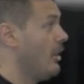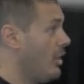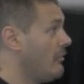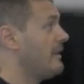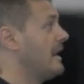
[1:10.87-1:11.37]

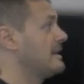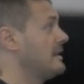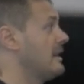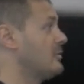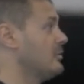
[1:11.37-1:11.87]
of
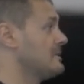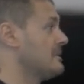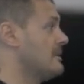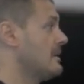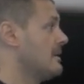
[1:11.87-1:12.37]
Akira
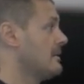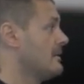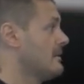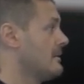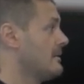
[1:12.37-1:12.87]
Kurosawa.
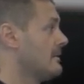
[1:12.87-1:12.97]
Mm.